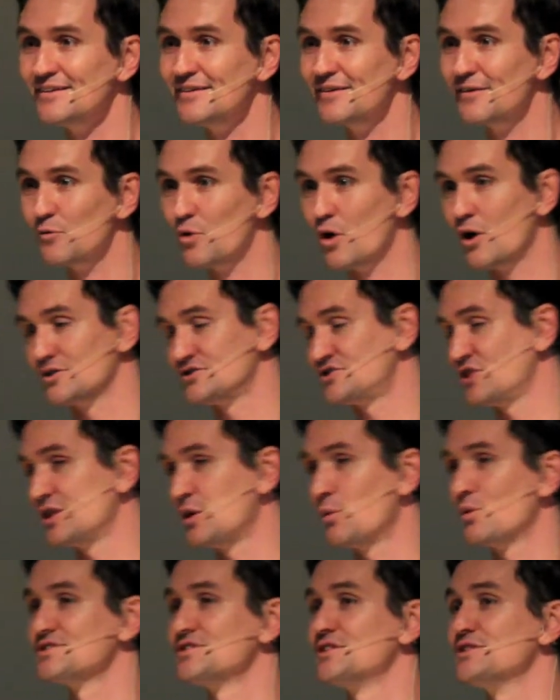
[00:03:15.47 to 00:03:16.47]
uh, well,
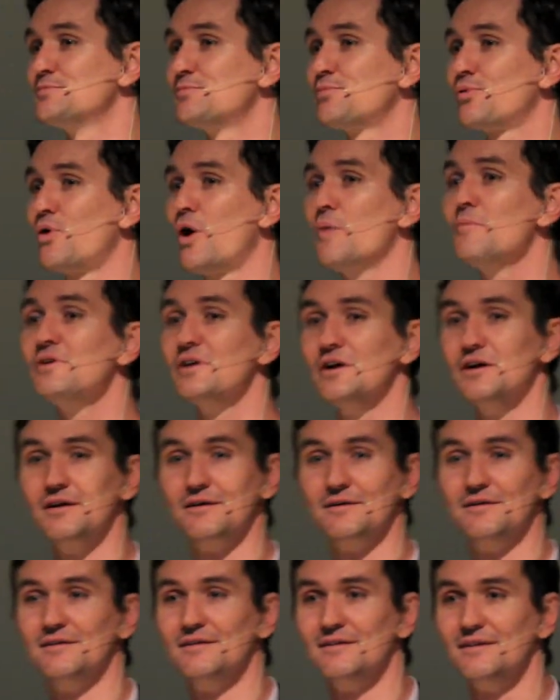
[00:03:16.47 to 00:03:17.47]
certainly wasn't as prominent
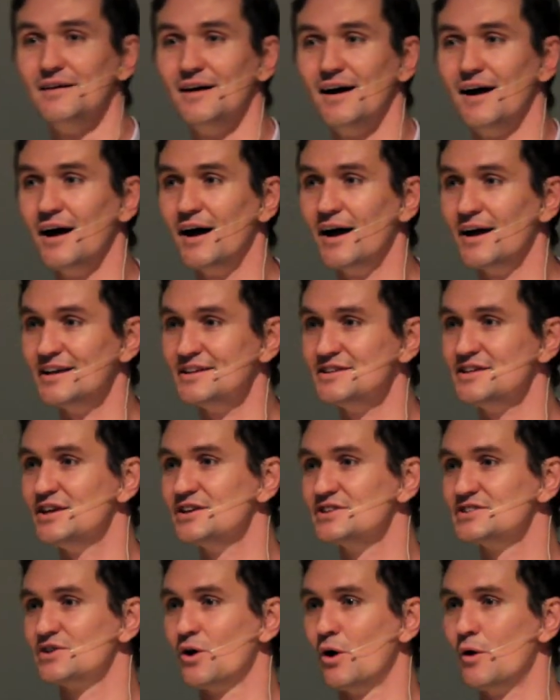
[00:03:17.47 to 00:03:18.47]
uh, in
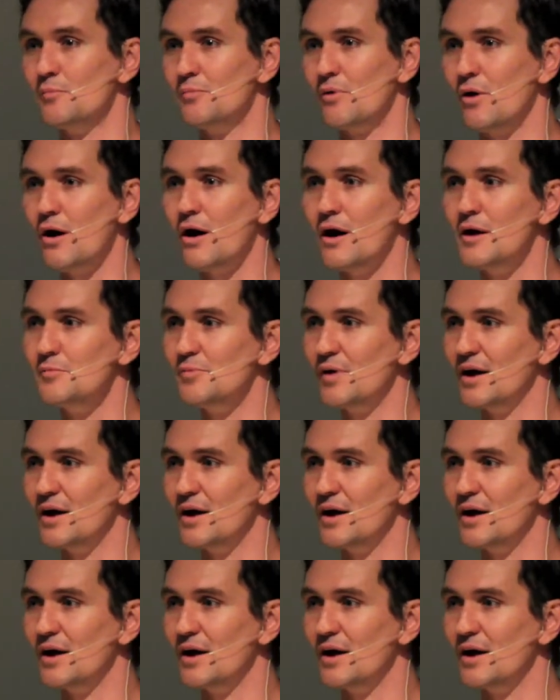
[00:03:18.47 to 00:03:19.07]
years gone by.